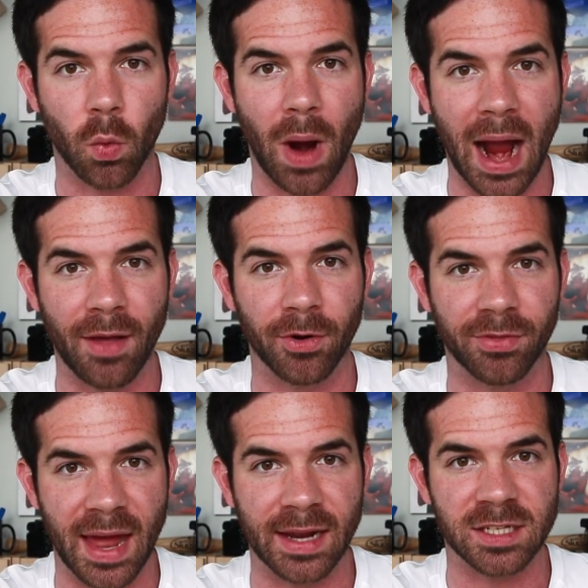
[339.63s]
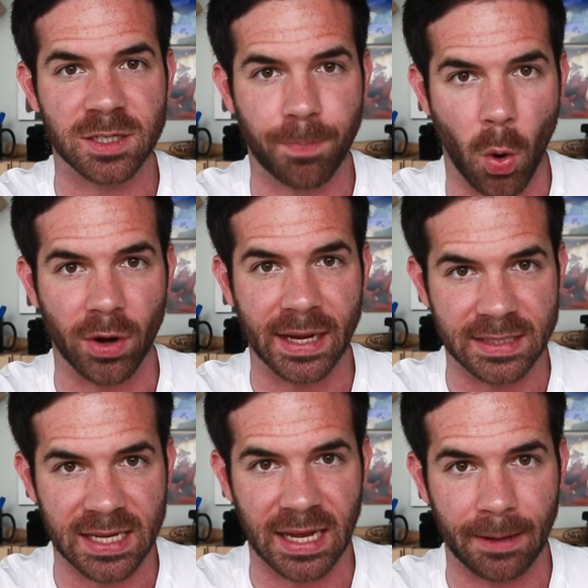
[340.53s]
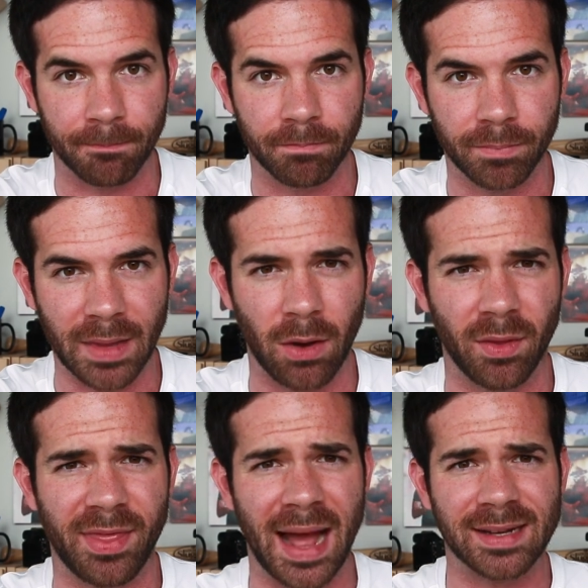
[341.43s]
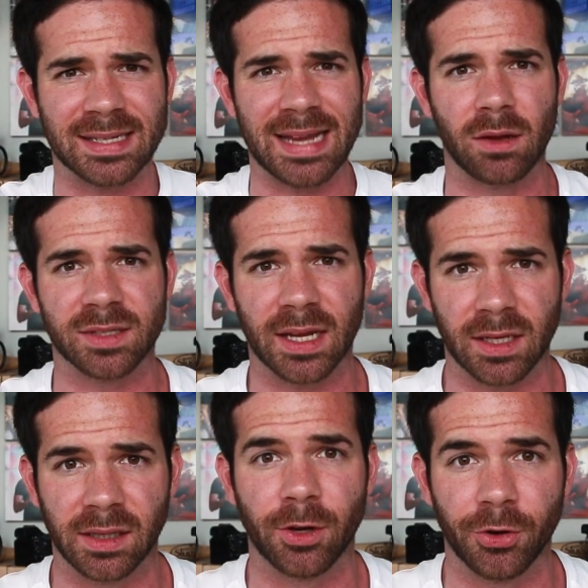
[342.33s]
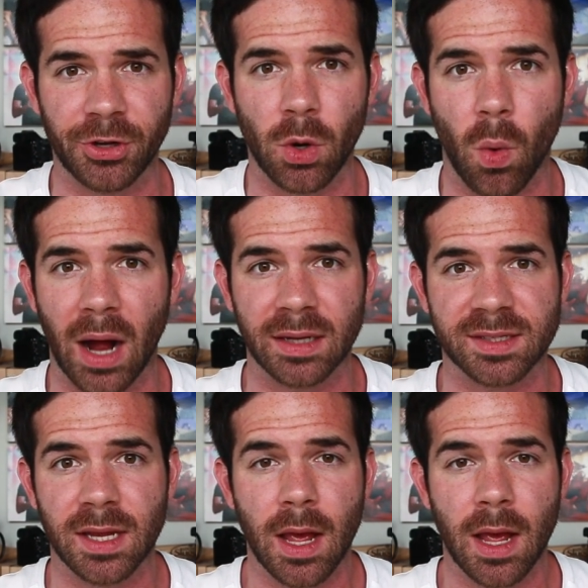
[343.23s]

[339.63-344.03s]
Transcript: rather than a sporting team. Now, that sounds like a little nuance,